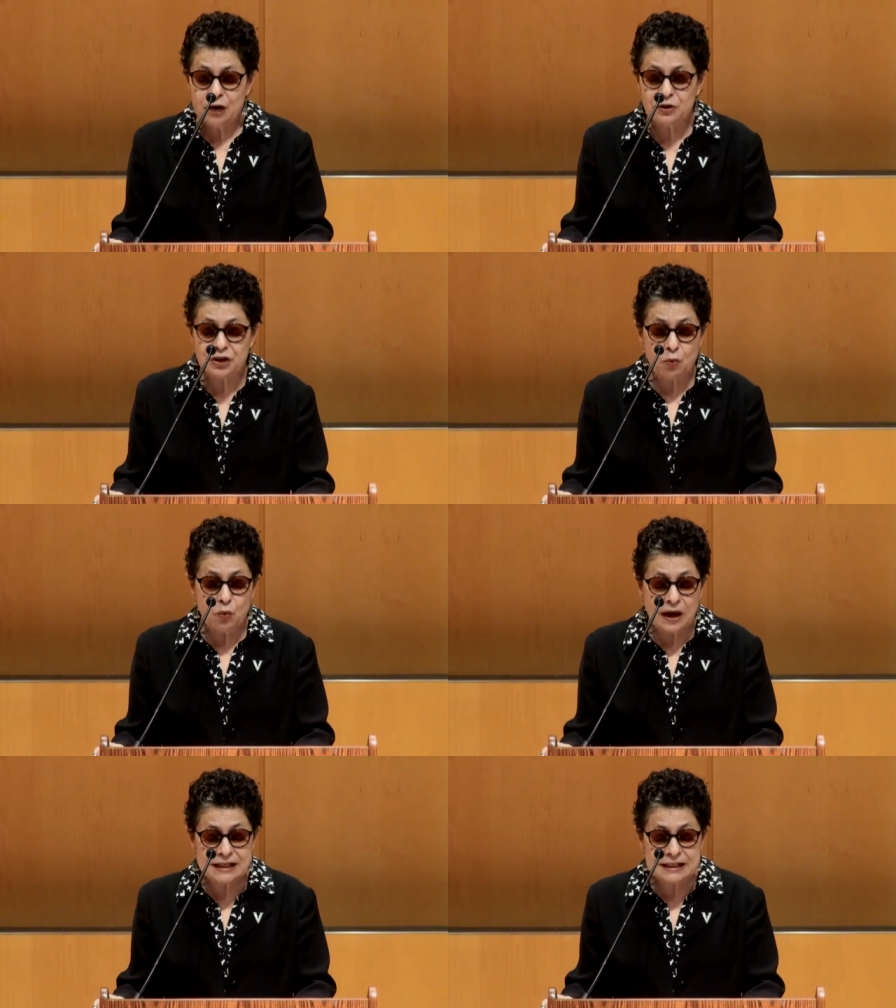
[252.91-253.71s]
with a
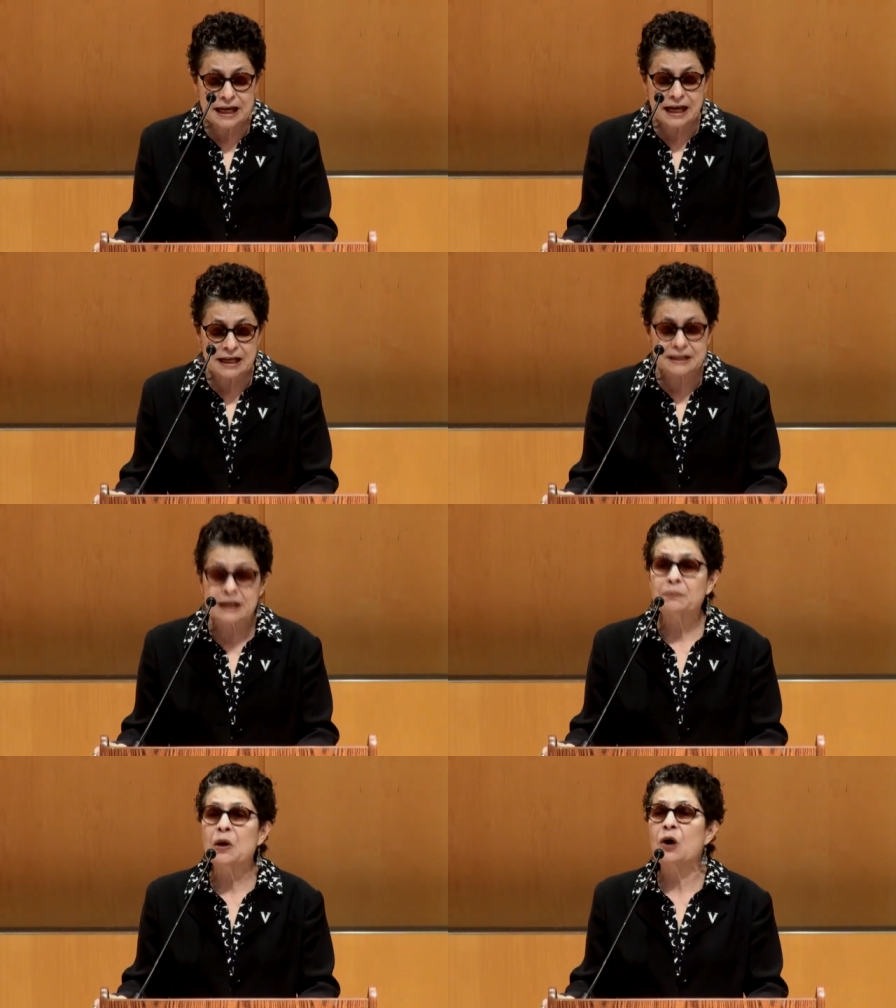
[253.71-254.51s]
one-day
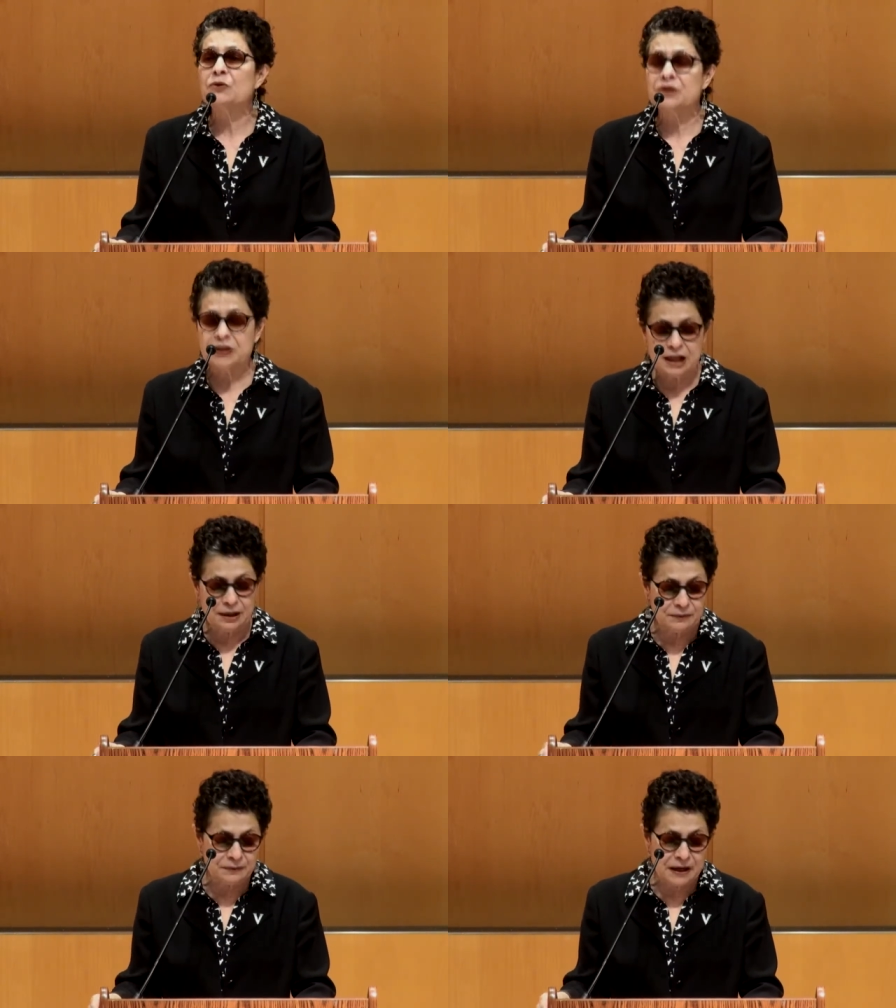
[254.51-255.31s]

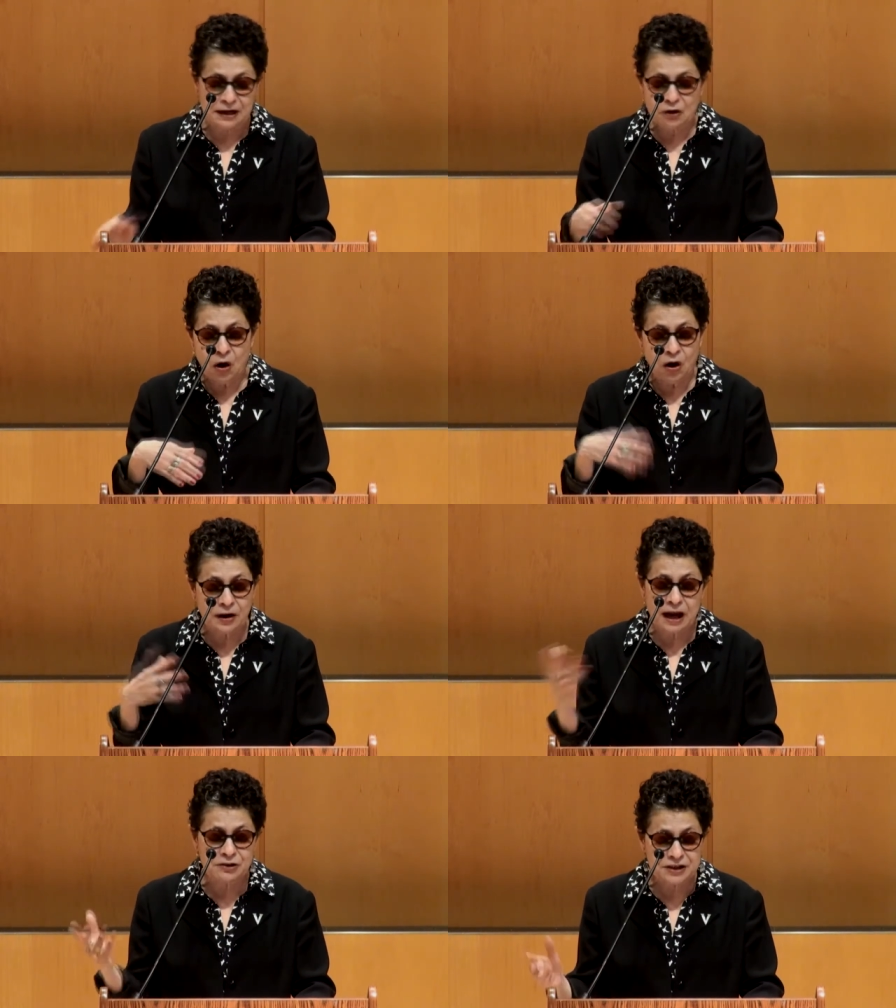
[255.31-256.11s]
symposium and
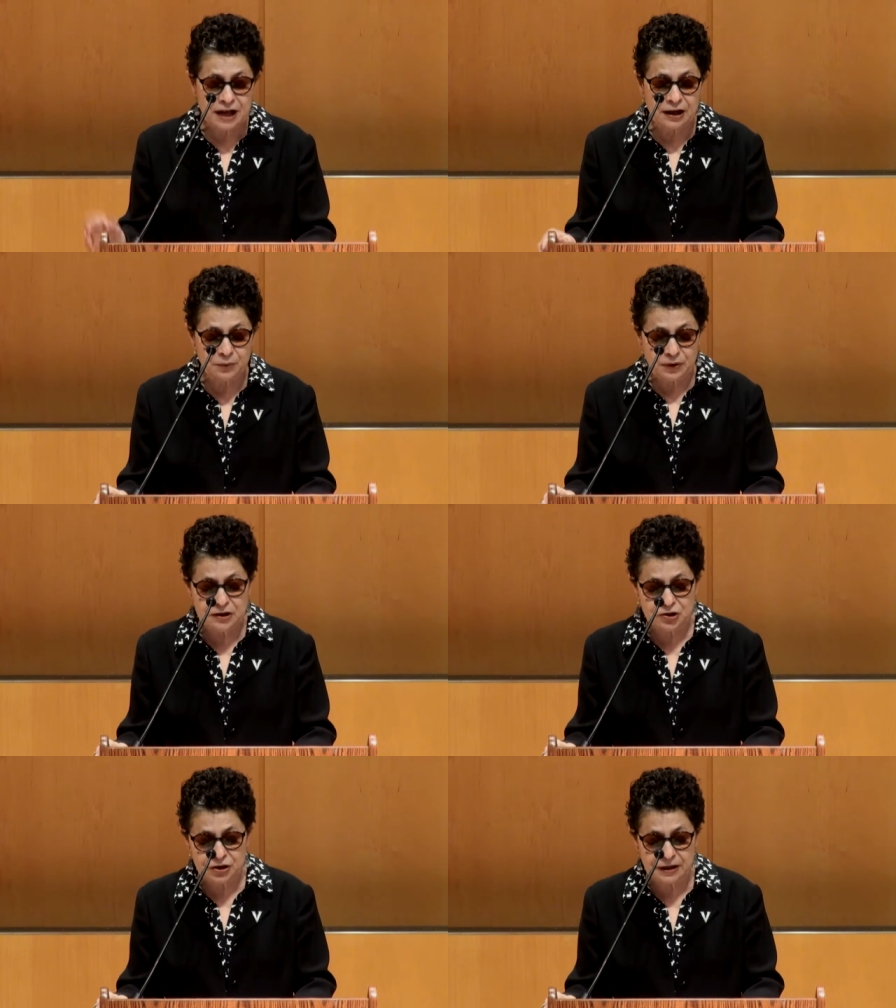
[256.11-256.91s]
all-out
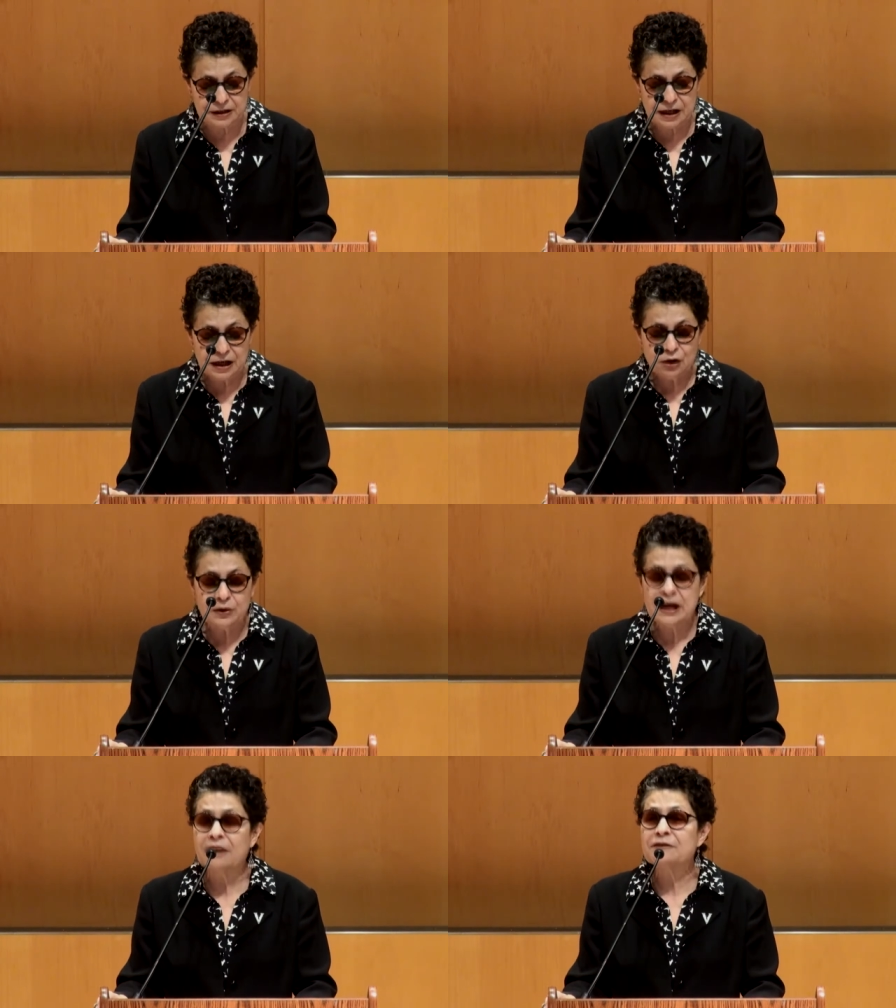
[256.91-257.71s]
celebration
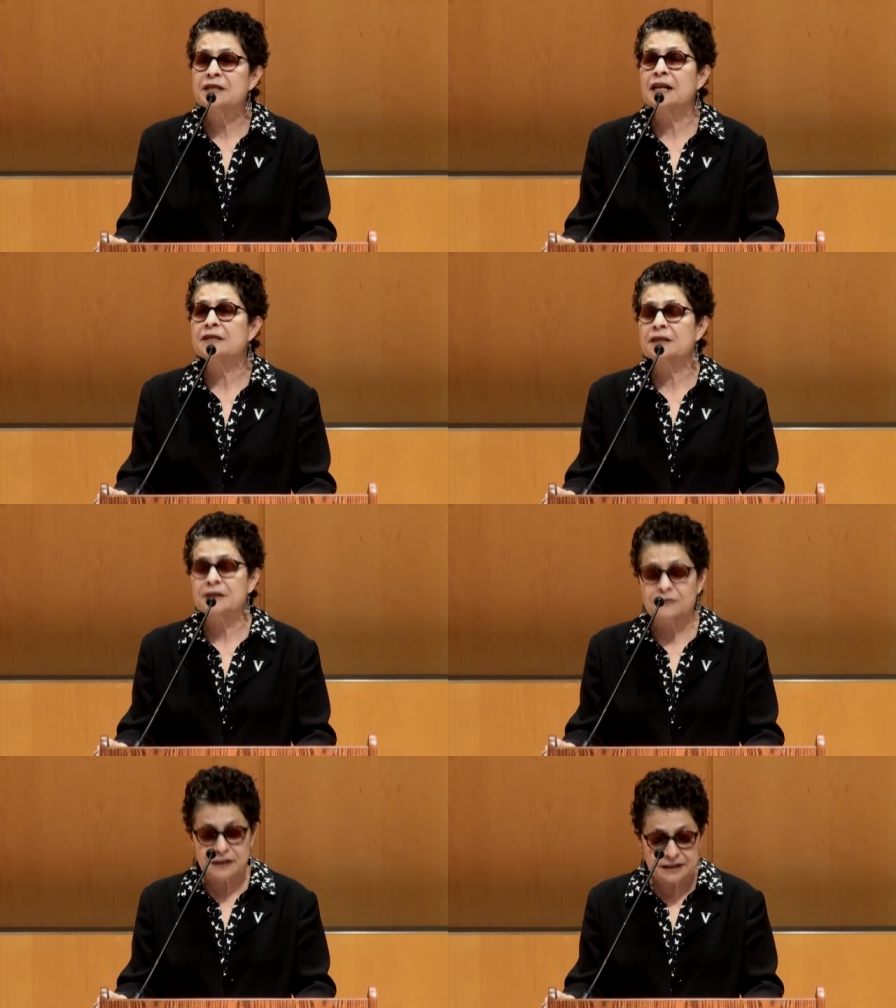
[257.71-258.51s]
we have
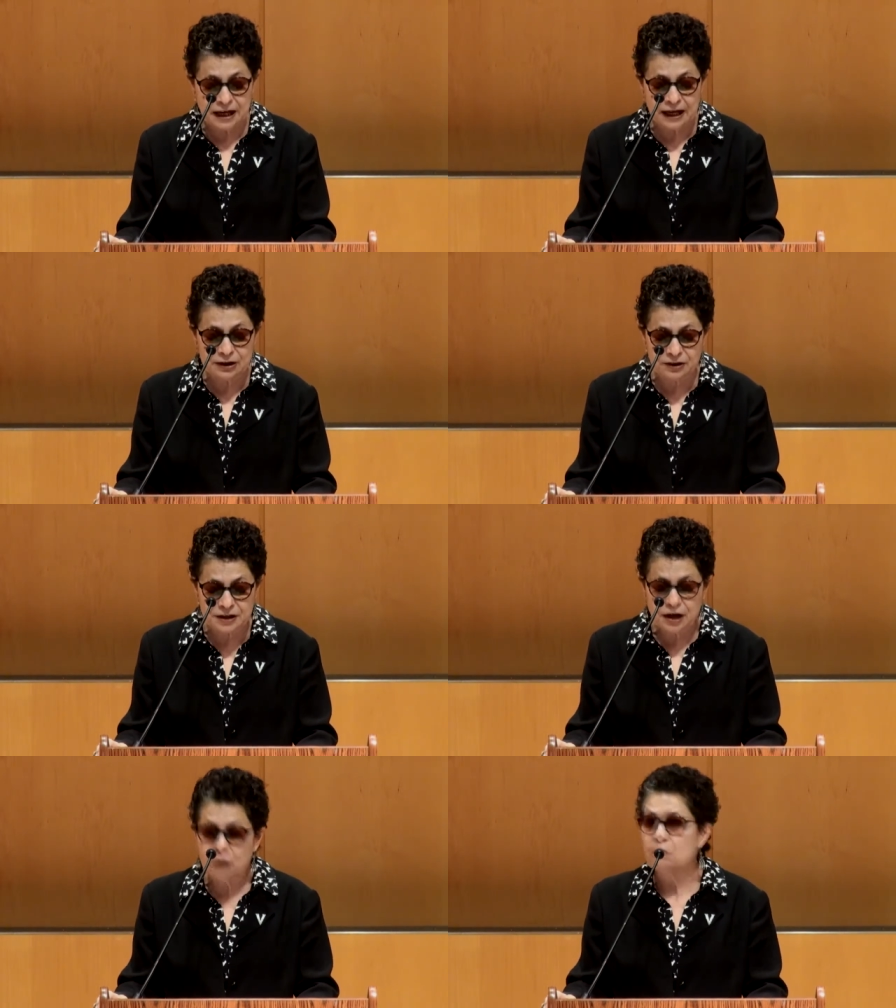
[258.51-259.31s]
tentatively titled
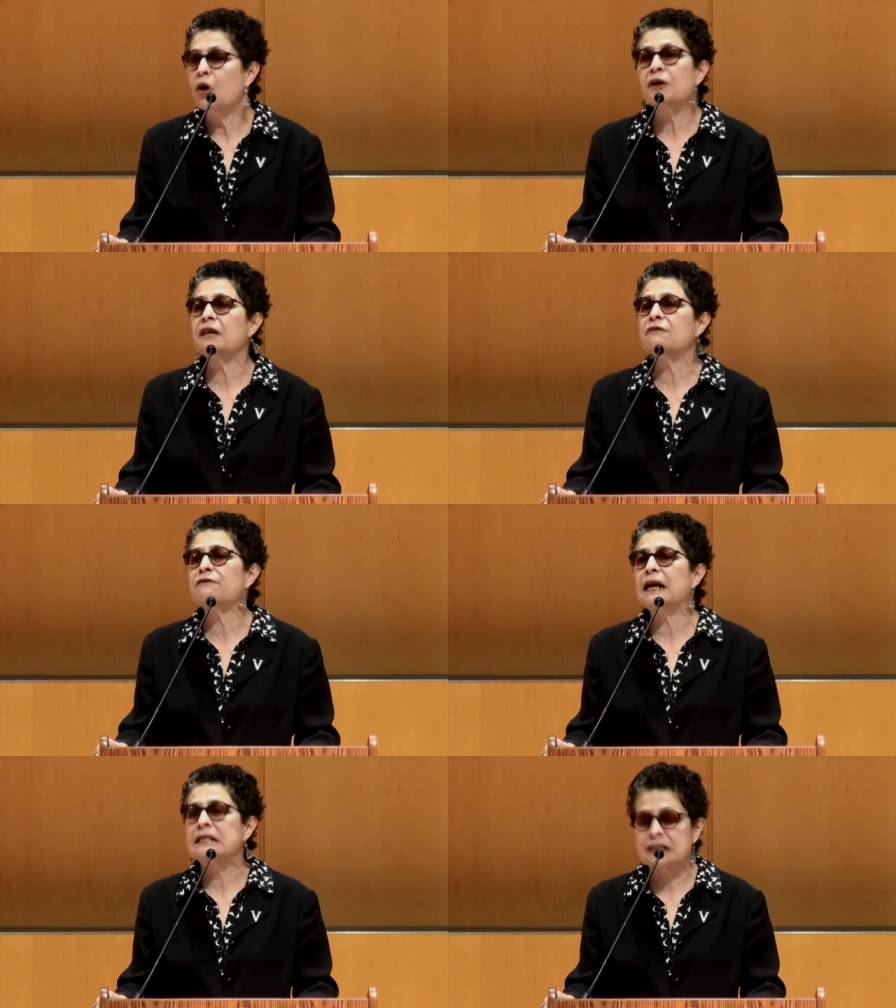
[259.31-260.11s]
Morgan
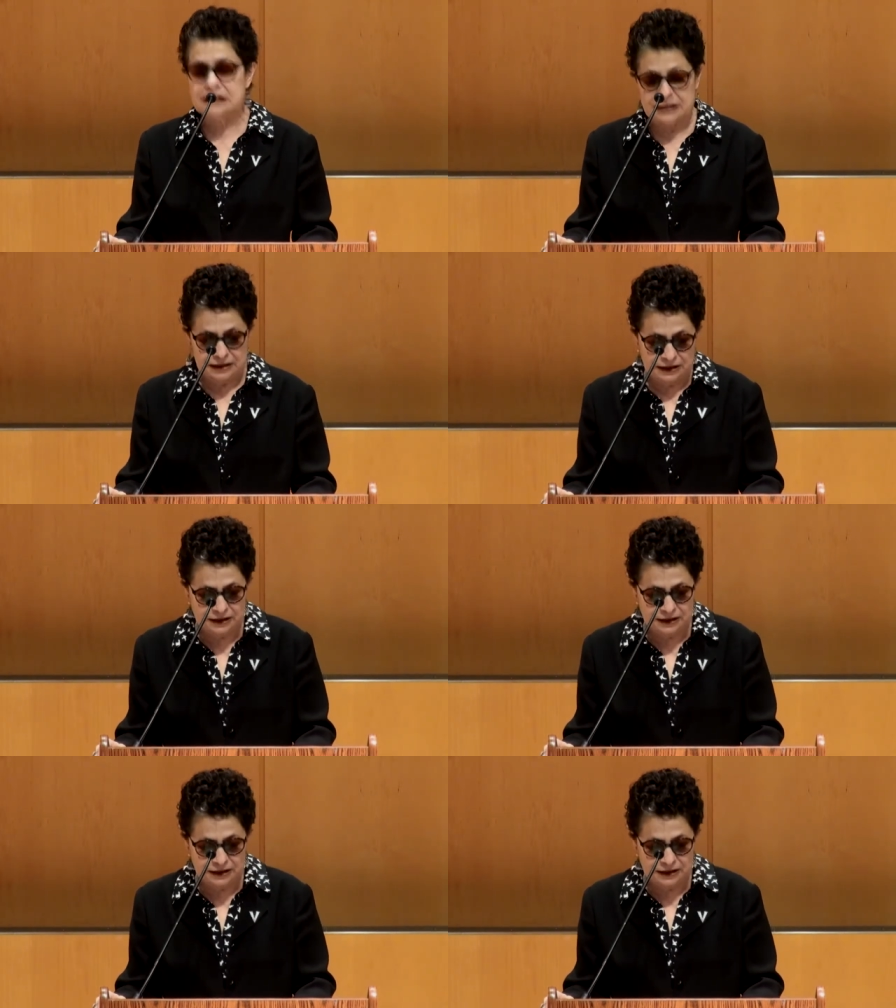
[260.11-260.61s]
Fest.